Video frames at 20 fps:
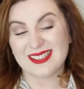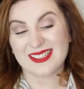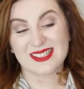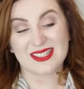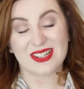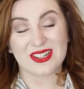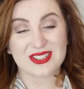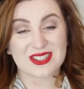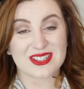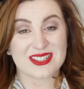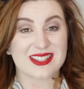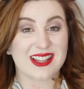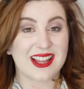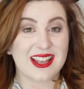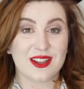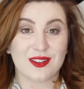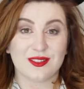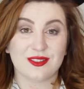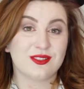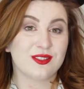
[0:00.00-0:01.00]
such is
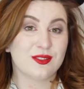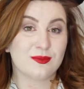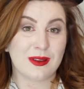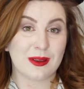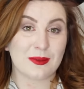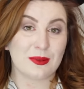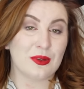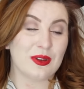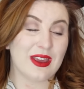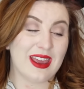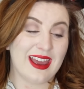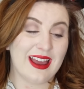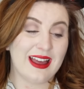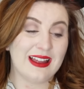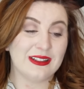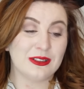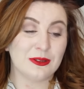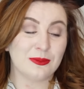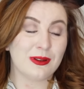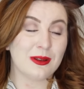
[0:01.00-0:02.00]
life. People get
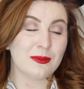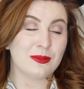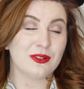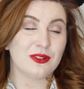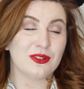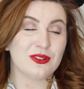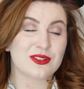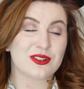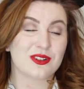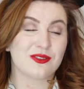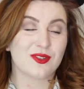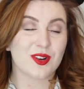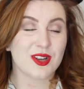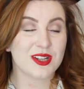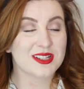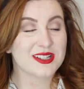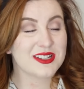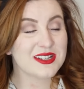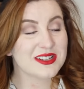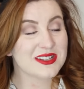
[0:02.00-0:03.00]
ill, people lose their
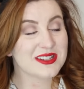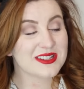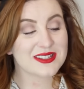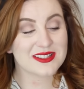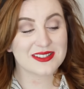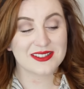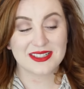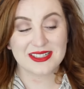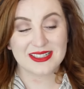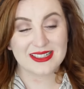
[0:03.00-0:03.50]
voices.